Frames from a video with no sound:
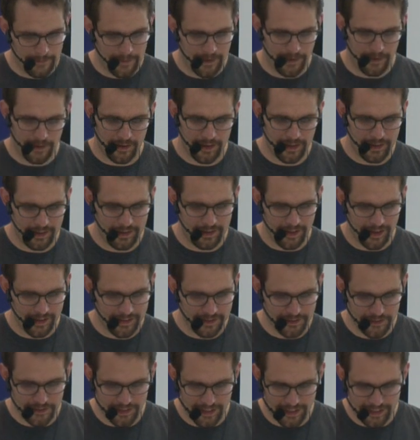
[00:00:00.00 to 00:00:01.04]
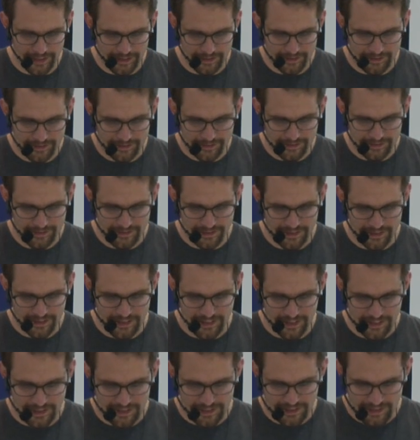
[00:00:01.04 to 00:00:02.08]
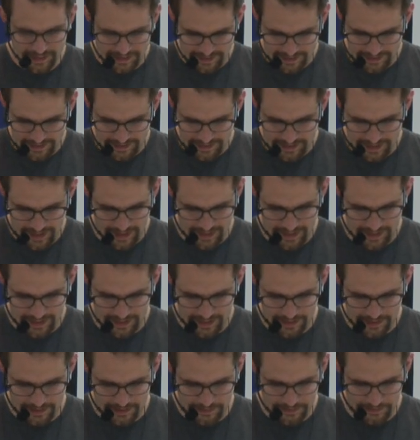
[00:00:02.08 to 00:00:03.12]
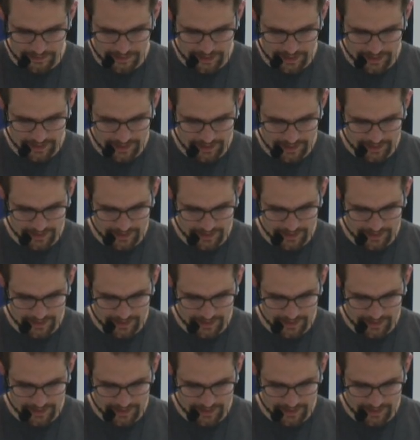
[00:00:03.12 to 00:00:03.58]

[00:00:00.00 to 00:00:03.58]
Okay, last try. And then you're free.